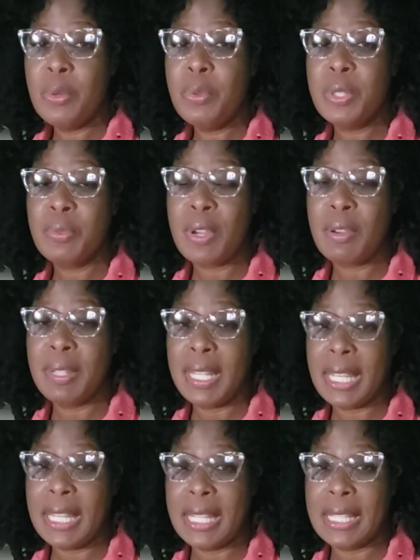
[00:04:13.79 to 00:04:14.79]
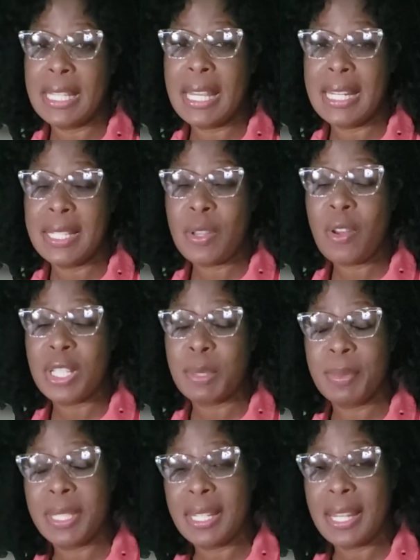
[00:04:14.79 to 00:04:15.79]
who is very ill and is
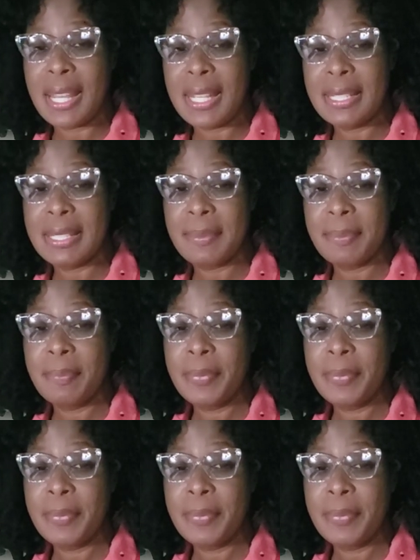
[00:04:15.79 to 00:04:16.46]
hospitalized.